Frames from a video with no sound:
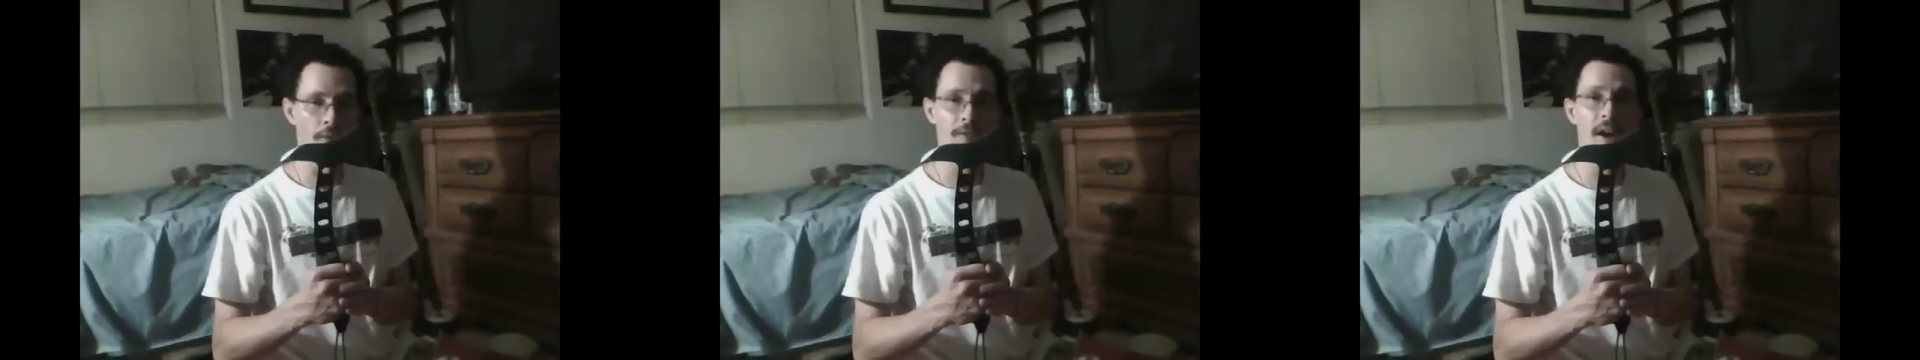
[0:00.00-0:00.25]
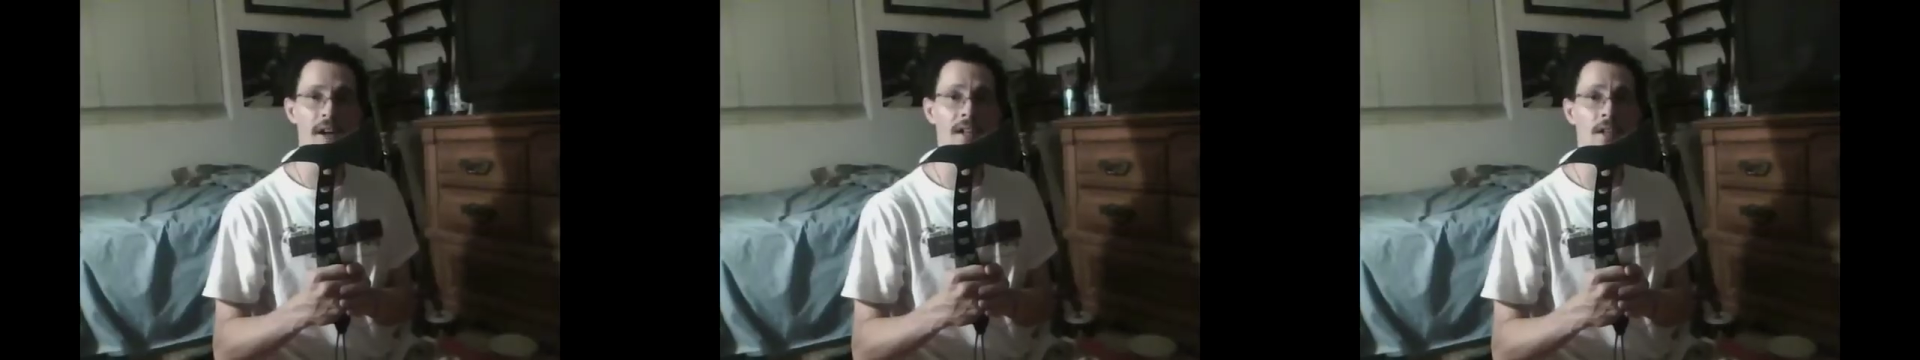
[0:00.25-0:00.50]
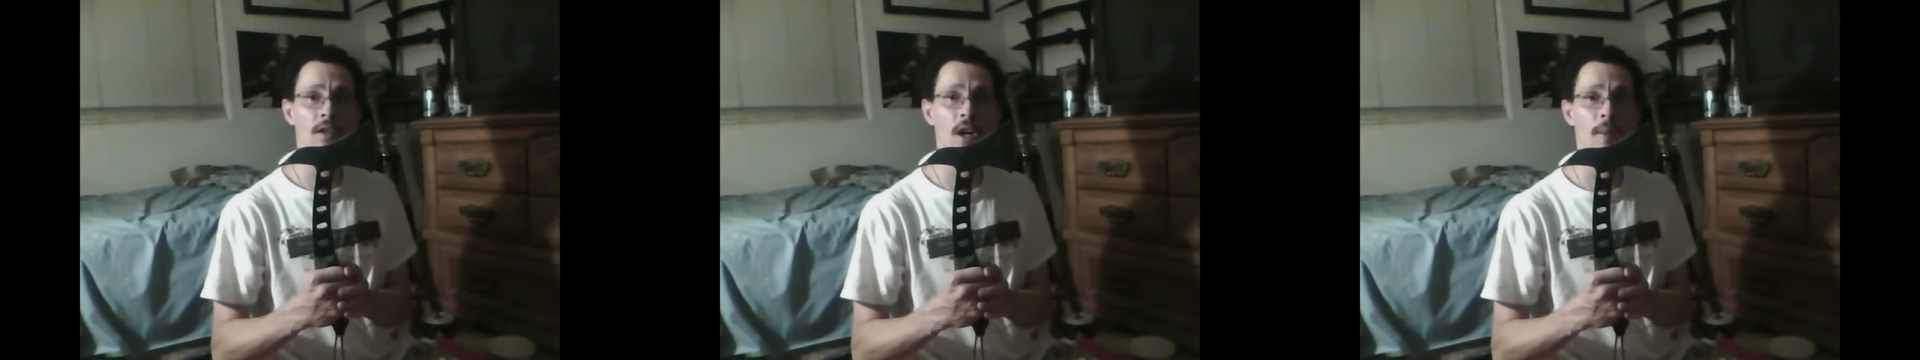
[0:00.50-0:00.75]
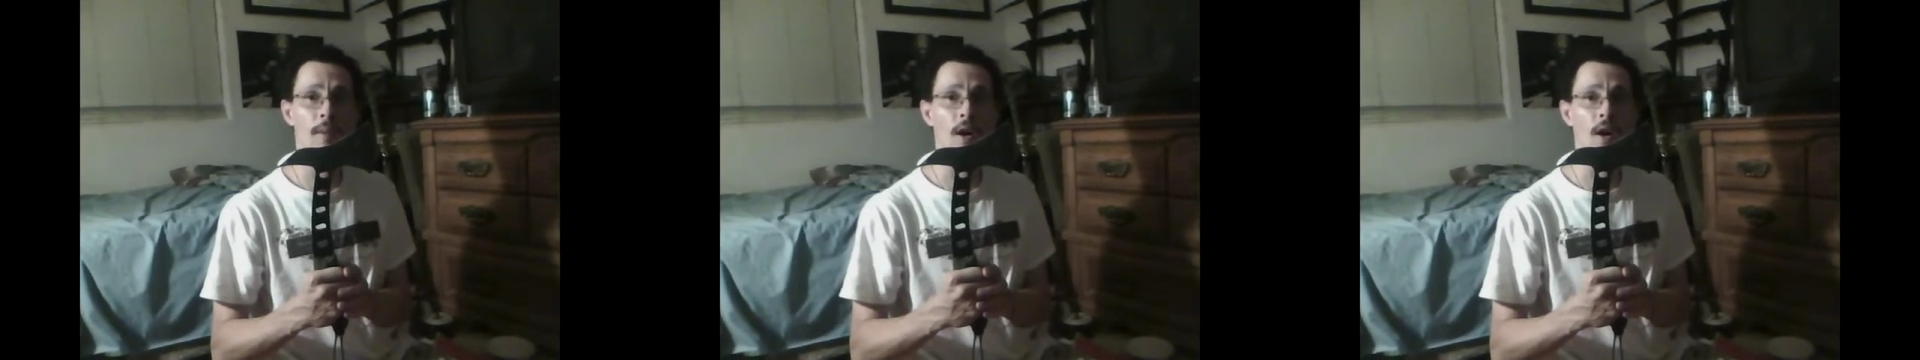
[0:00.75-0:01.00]
Fighting
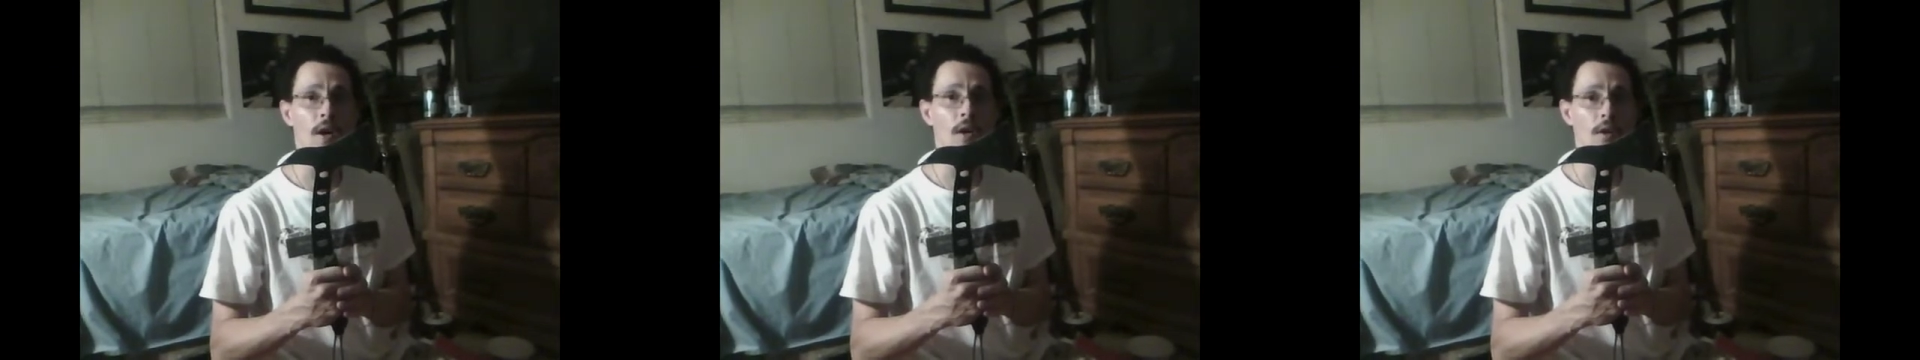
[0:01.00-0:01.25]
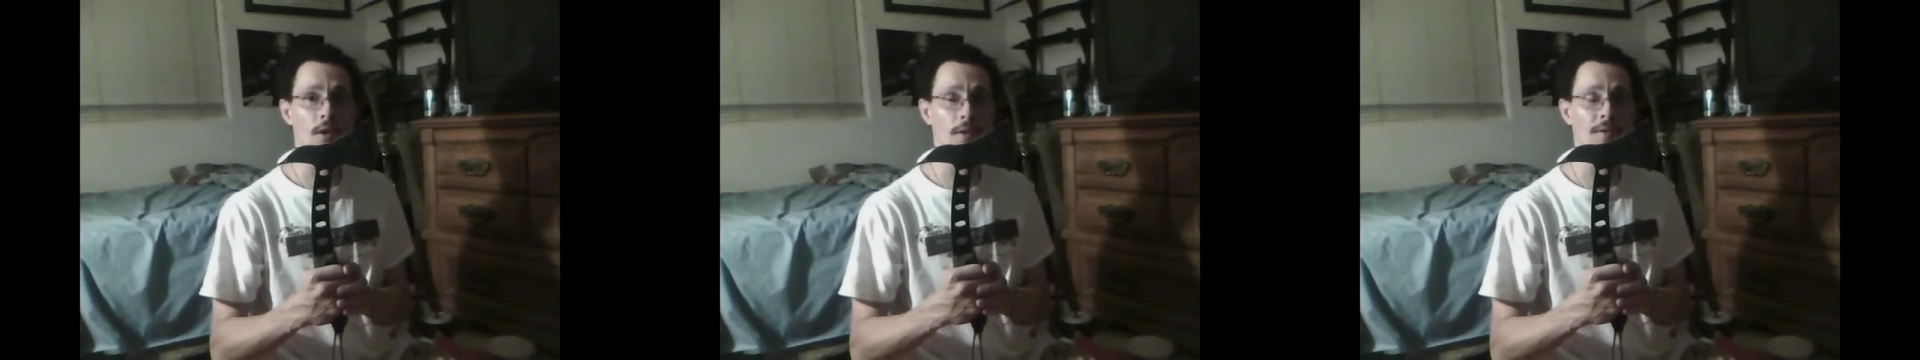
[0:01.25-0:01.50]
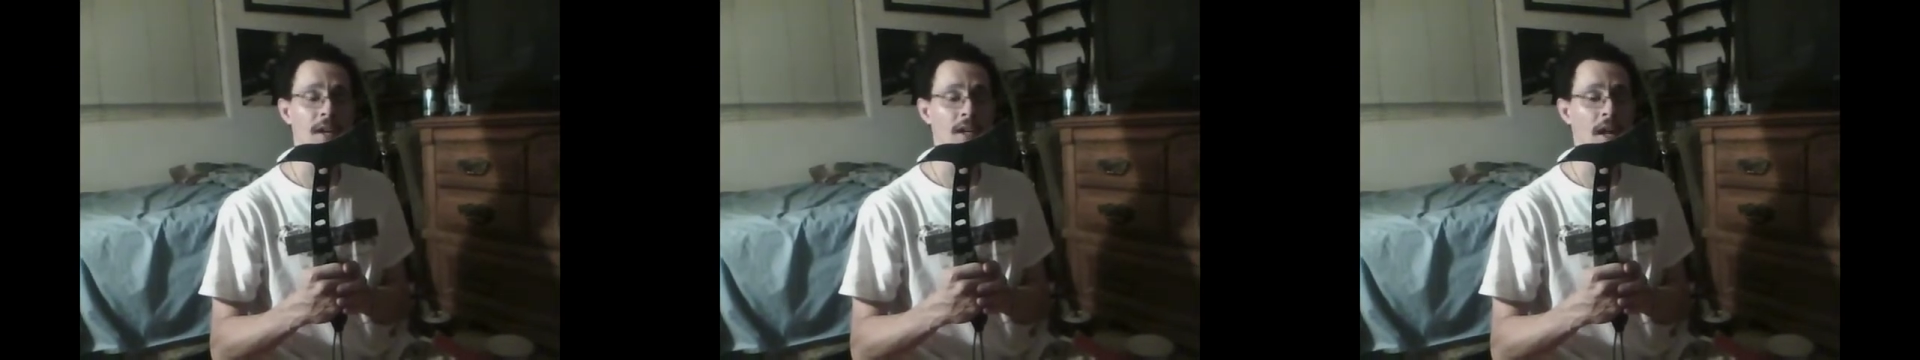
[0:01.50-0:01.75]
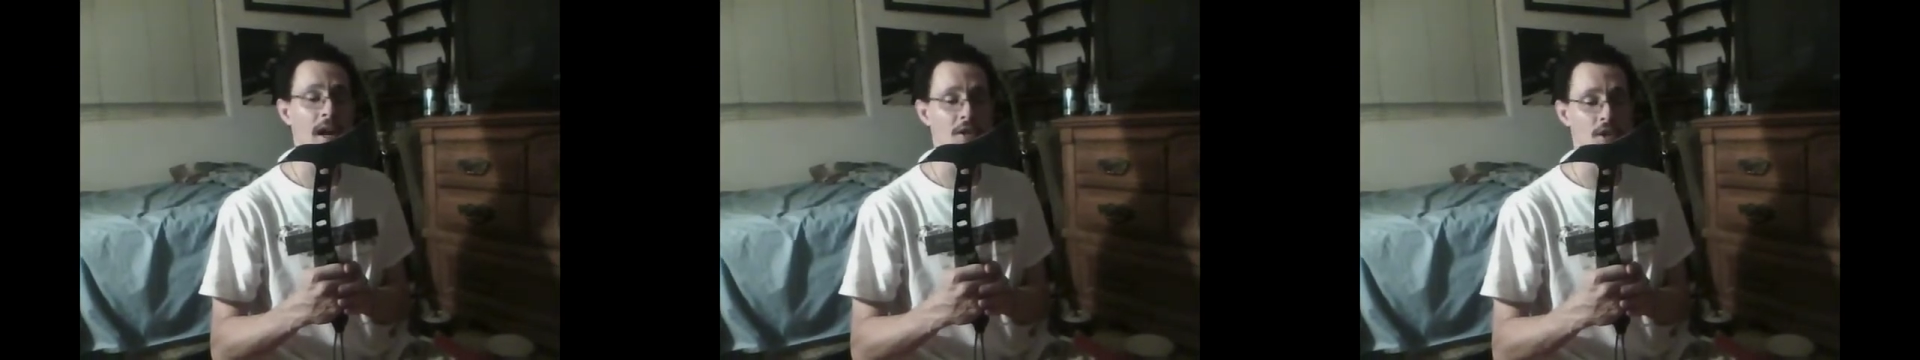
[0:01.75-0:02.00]
tomahawk, or
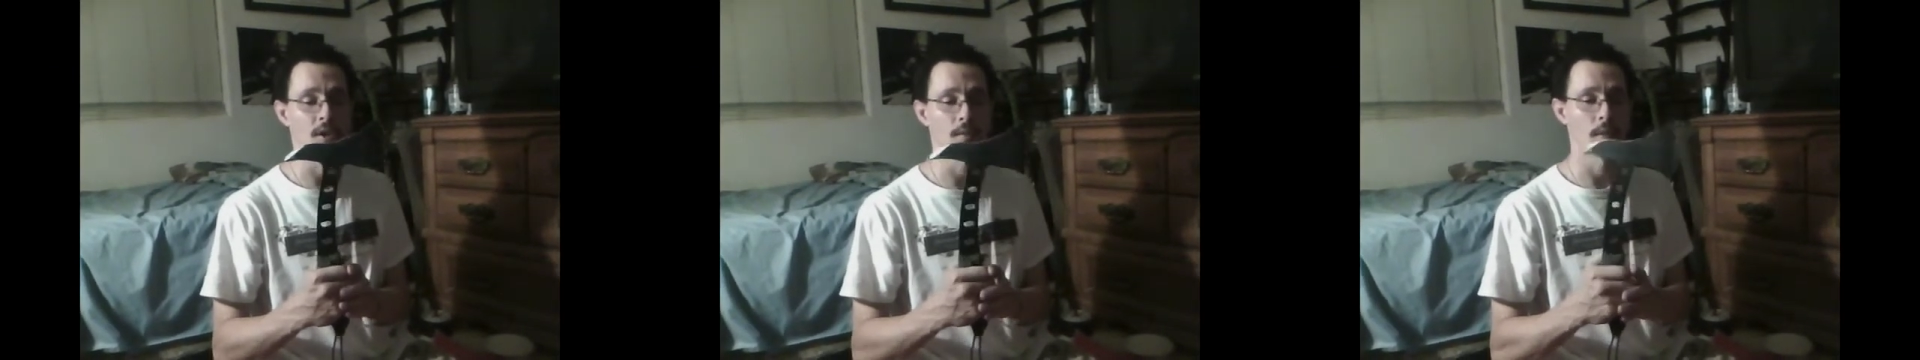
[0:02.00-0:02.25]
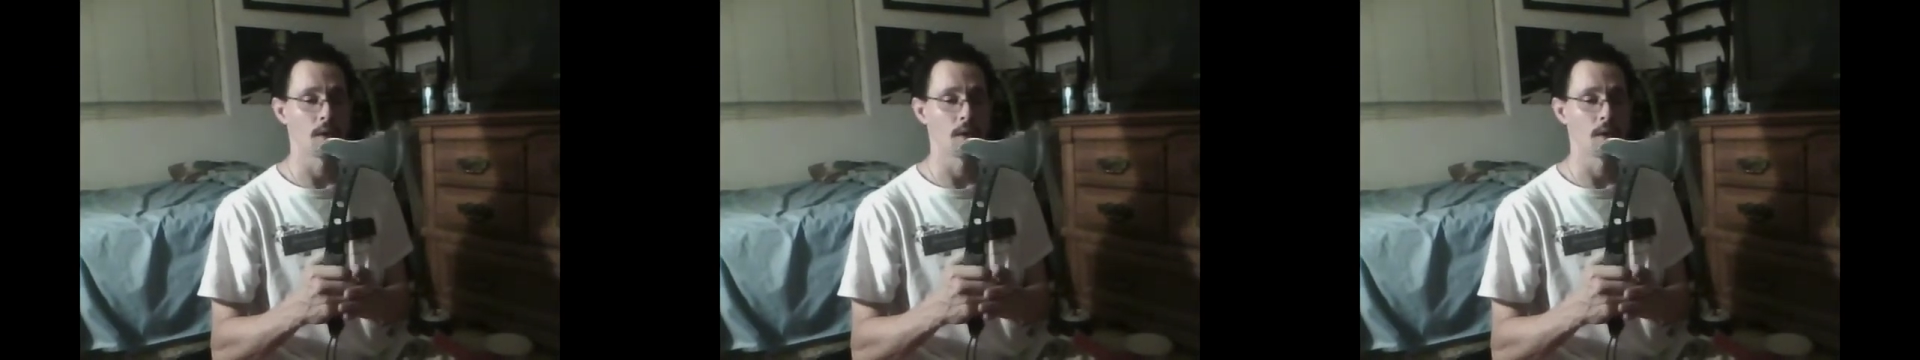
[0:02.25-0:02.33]
fighting hatchet.